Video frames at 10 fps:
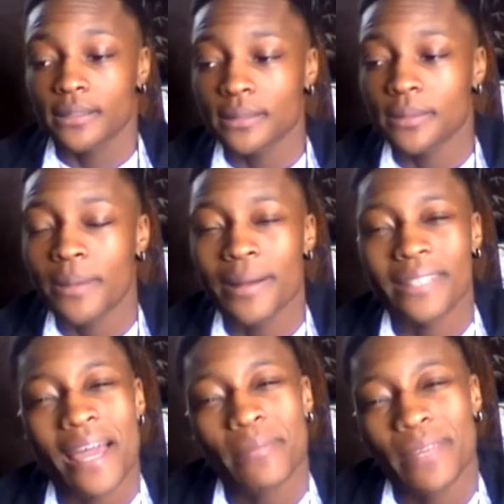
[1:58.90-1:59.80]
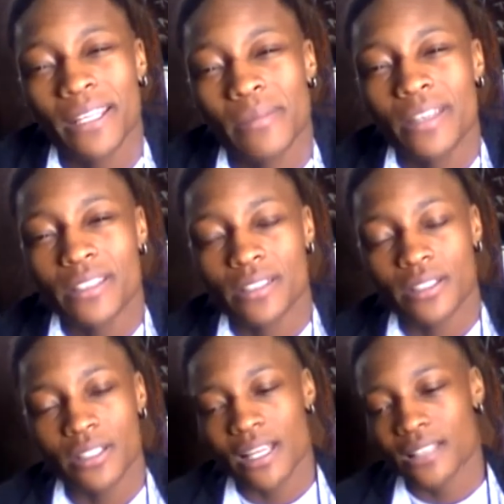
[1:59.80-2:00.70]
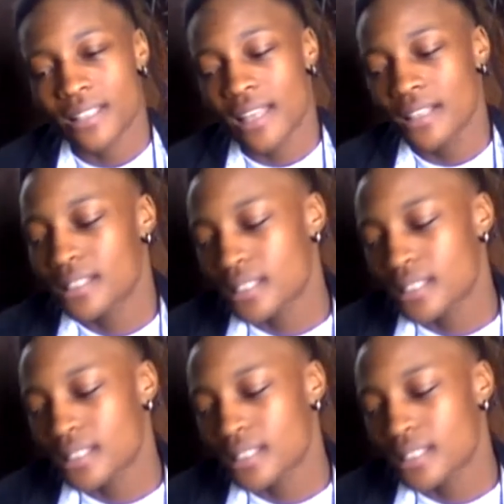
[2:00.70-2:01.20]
My dad being a minister, yes, that is